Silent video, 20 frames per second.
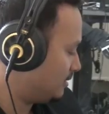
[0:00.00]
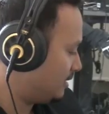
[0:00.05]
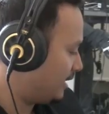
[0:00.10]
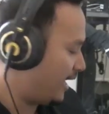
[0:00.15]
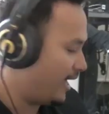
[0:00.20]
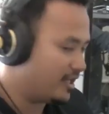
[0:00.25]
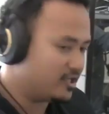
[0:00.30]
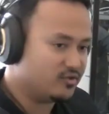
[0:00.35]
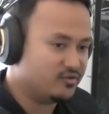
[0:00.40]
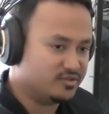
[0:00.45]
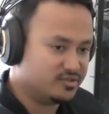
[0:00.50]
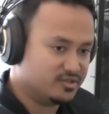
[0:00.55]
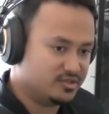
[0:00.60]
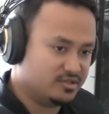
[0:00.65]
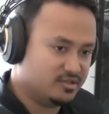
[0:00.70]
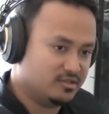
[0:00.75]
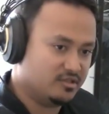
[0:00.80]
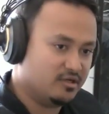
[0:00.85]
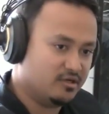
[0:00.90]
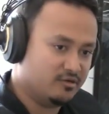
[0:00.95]

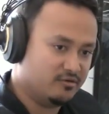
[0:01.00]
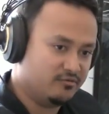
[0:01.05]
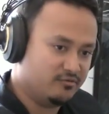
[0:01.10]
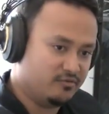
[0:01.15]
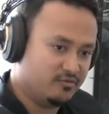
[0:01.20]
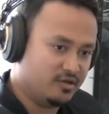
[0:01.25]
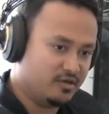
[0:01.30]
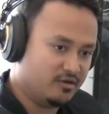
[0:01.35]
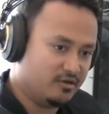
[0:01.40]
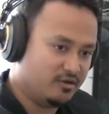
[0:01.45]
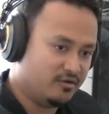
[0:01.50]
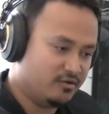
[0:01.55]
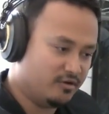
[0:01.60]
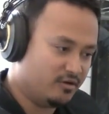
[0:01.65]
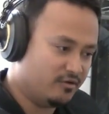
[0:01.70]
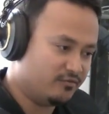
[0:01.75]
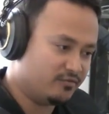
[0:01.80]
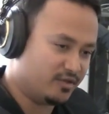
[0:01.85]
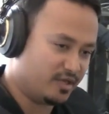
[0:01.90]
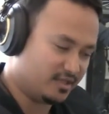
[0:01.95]
accuracy of uh, uh,
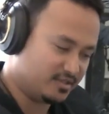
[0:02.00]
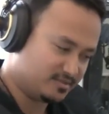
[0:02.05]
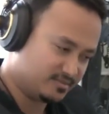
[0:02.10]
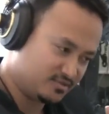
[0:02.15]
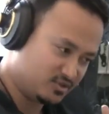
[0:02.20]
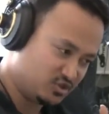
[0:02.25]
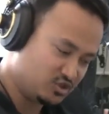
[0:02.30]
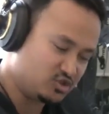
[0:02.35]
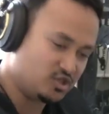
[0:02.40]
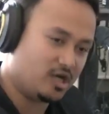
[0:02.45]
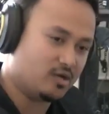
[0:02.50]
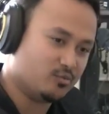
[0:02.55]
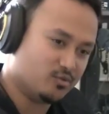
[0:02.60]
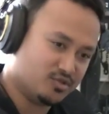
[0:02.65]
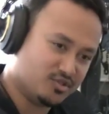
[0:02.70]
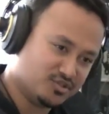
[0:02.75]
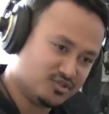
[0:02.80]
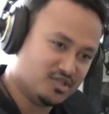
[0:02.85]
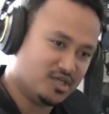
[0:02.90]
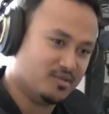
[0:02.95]
of that shot with
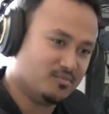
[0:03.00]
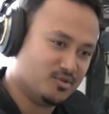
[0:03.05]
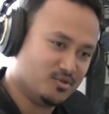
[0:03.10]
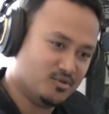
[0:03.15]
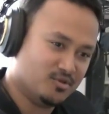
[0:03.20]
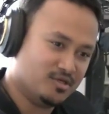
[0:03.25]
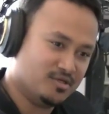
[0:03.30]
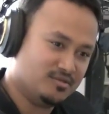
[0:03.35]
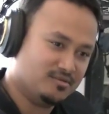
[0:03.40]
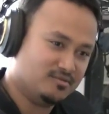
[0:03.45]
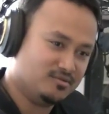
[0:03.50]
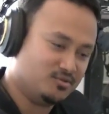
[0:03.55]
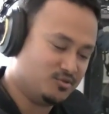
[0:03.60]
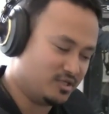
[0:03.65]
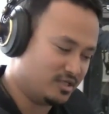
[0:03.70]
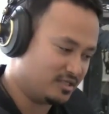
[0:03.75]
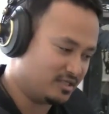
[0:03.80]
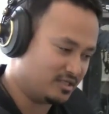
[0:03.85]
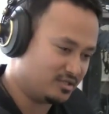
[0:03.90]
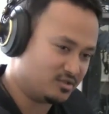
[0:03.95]
the sniper, right? You
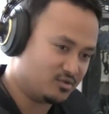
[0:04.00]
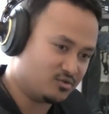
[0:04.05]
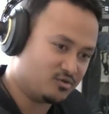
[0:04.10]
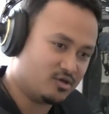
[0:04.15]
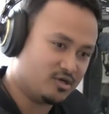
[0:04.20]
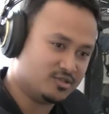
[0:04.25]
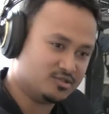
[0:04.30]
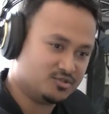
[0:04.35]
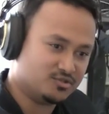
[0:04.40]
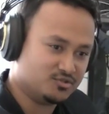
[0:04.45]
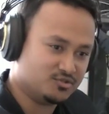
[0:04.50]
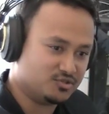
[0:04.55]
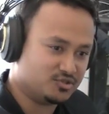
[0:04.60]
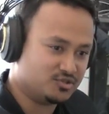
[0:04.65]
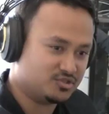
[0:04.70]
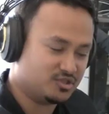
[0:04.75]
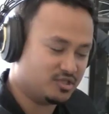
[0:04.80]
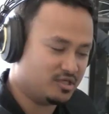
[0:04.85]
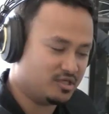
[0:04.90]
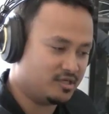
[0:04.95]
yep. got to get the crosshairs
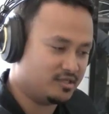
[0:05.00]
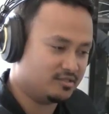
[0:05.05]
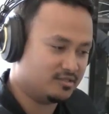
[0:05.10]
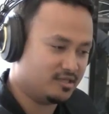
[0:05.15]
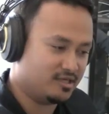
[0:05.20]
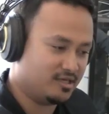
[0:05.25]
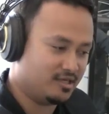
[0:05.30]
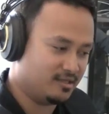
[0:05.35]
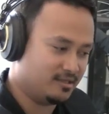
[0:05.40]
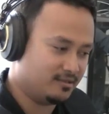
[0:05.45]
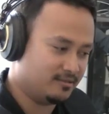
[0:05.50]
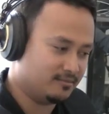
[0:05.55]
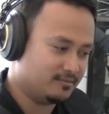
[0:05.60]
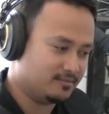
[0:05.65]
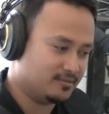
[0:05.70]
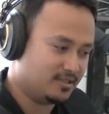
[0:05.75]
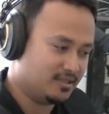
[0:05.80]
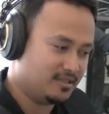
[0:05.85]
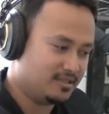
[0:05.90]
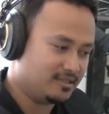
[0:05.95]
just lined and
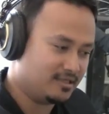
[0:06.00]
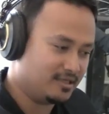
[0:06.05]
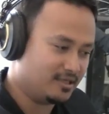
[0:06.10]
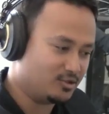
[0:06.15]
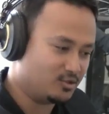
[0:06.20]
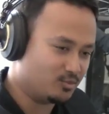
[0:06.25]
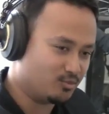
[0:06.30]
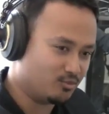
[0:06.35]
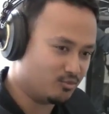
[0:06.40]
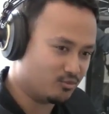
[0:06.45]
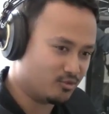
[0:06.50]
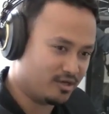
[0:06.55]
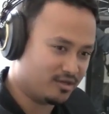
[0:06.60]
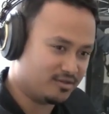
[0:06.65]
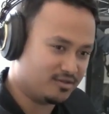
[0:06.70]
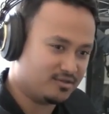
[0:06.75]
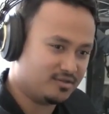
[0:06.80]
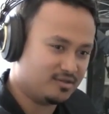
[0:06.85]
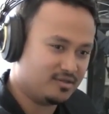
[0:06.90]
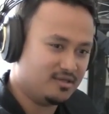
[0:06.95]
get your
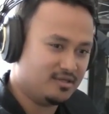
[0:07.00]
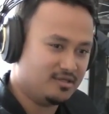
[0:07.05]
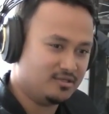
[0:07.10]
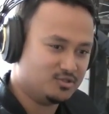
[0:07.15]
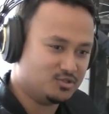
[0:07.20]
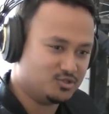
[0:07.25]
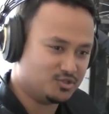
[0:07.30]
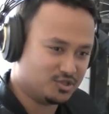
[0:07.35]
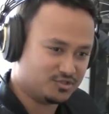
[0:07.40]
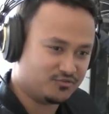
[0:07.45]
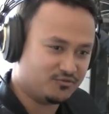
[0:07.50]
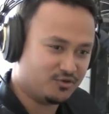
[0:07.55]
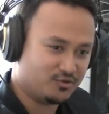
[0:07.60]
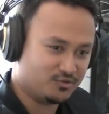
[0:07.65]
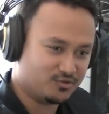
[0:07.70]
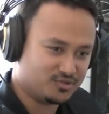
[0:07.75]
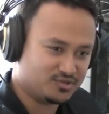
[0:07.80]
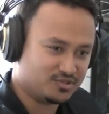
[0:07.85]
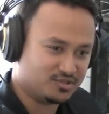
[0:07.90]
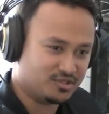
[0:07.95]
breath just
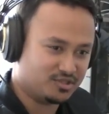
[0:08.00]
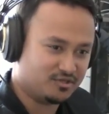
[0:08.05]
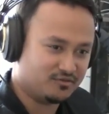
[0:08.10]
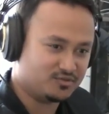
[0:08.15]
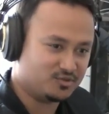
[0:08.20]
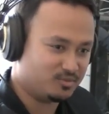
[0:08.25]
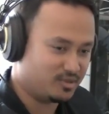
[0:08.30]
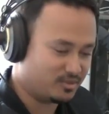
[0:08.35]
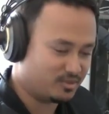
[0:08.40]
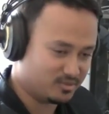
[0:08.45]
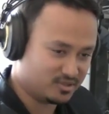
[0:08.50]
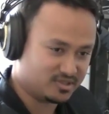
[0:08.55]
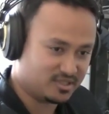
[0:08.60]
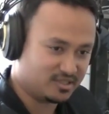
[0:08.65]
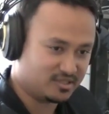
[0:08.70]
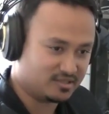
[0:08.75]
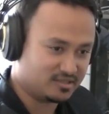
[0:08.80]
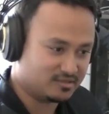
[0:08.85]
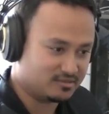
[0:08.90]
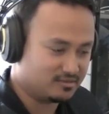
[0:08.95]
focused enough to be able to
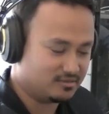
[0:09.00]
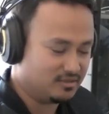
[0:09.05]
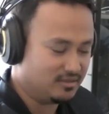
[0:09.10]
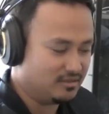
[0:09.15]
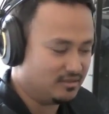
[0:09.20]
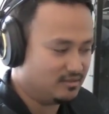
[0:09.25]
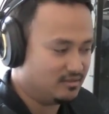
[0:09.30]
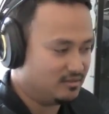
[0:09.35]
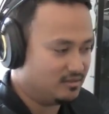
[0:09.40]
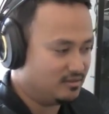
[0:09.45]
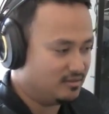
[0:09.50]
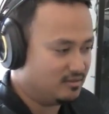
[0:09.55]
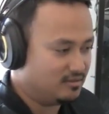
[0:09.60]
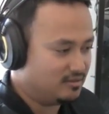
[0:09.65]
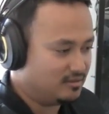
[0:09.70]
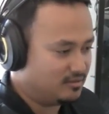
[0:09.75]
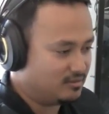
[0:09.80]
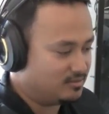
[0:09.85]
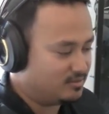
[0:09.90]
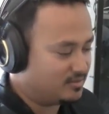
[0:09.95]
take it.
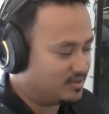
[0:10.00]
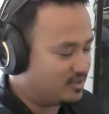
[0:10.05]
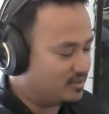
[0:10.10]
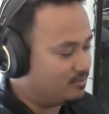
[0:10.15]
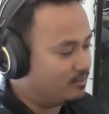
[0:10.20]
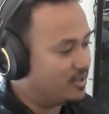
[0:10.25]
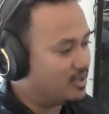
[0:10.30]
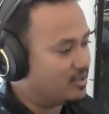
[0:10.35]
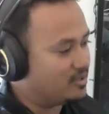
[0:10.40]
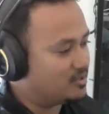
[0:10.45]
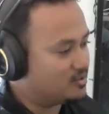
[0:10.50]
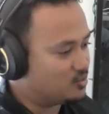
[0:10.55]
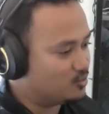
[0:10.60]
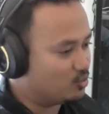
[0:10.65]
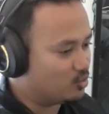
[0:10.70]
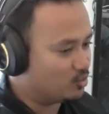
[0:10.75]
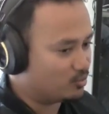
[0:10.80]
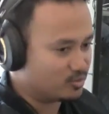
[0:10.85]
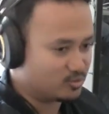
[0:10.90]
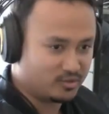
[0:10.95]
Man, that is a
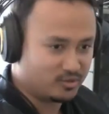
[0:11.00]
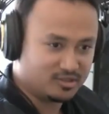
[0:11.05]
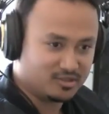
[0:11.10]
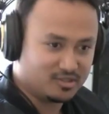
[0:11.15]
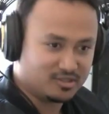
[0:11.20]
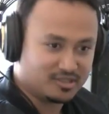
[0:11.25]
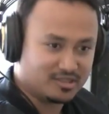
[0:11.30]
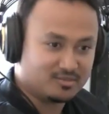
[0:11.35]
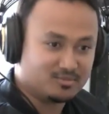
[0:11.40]
morbid way to look at